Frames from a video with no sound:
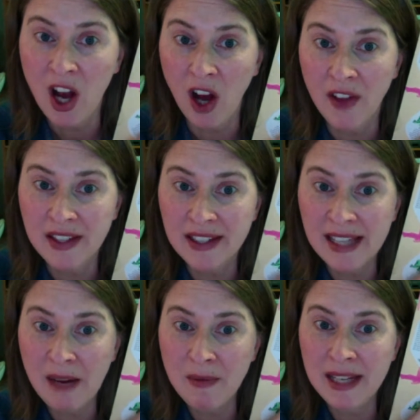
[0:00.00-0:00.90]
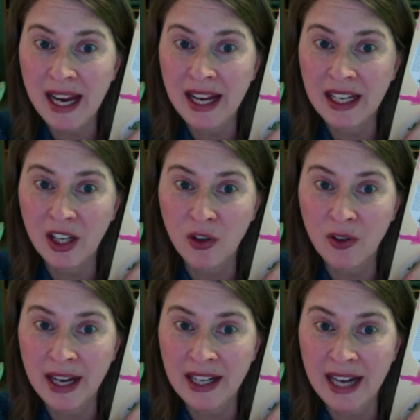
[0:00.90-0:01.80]
On the same day, he
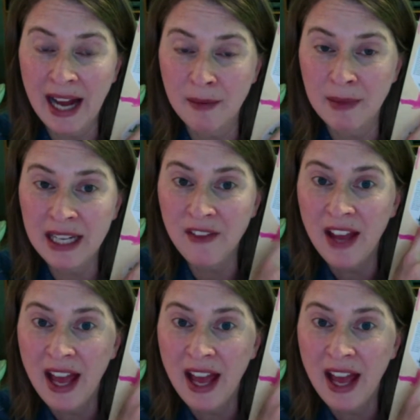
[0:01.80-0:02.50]
created Adam and Eve.